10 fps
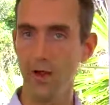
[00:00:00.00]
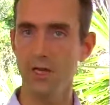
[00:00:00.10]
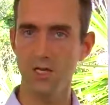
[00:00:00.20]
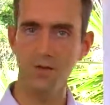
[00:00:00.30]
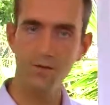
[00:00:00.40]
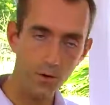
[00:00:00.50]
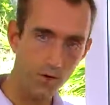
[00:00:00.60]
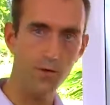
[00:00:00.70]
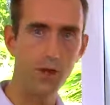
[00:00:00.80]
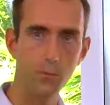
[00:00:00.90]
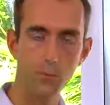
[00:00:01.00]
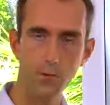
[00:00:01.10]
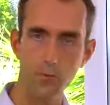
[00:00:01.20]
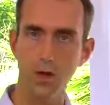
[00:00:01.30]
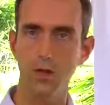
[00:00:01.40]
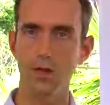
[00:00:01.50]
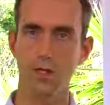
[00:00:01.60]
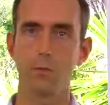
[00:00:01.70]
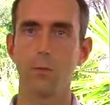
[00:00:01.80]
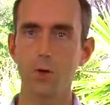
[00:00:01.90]
And it's the first thing in the morning reading because
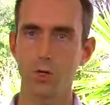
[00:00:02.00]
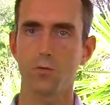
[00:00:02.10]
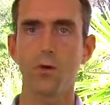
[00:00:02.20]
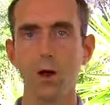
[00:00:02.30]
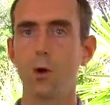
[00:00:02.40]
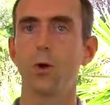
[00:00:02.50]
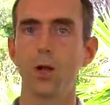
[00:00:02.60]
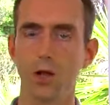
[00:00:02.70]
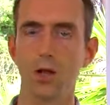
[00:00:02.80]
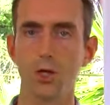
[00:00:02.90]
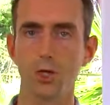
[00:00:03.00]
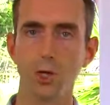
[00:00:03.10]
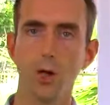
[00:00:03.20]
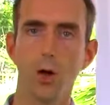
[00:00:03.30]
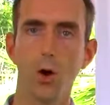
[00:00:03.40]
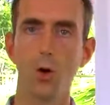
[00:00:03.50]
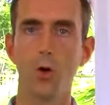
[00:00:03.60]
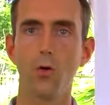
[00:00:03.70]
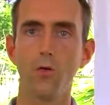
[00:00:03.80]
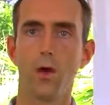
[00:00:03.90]
it's the most reliable indication
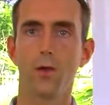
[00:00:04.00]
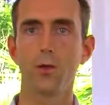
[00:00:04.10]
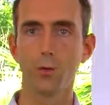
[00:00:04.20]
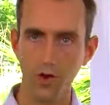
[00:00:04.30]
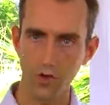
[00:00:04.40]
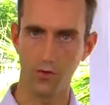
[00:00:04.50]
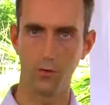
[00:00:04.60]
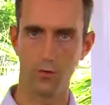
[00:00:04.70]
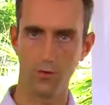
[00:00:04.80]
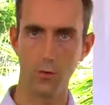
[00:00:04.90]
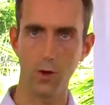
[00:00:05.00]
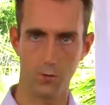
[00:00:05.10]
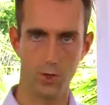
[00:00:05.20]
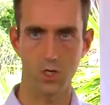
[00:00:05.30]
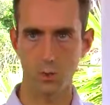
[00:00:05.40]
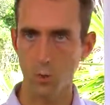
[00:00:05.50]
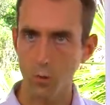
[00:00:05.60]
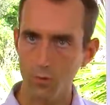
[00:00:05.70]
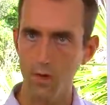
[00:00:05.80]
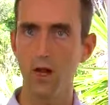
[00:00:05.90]
of your tissues, right? Which is what
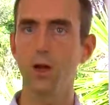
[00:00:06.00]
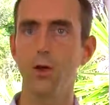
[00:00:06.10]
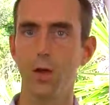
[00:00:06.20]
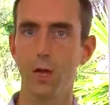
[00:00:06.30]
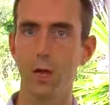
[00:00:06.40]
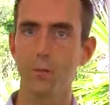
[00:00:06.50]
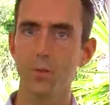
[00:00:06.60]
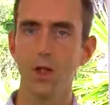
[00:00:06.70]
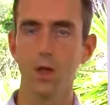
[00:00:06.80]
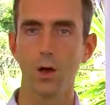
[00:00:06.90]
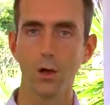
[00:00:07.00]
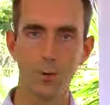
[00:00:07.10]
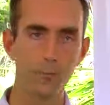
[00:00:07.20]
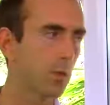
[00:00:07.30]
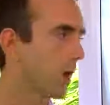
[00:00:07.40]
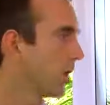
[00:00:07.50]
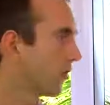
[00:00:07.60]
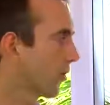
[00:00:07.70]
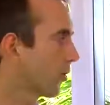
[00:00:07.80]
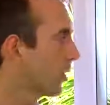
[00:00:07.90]
we're really looking at.
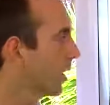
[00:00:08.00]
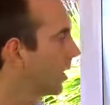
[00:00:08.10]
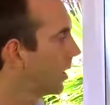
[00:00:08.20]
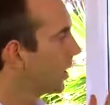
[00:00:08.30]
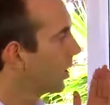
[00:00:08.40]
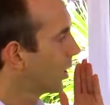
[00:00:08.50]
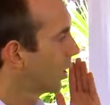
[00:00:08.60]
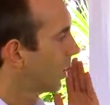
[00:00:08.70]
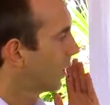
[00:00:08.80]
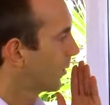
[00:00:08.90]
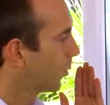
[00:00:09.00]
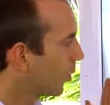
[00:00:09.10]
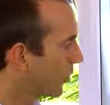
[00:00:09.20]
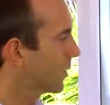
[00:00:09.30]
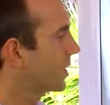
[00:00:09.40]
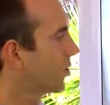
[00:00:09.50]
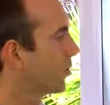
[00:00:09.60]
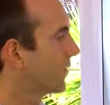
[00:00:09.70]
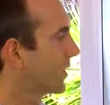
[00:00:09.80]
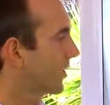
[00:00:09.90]
So what do we do
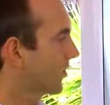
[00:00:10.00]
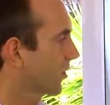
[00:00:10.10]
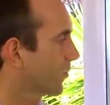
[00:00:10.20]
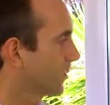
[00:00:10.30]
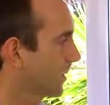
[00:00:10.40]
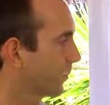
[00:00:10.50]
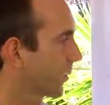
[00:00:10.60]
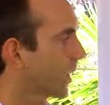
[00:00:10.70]
with this, right?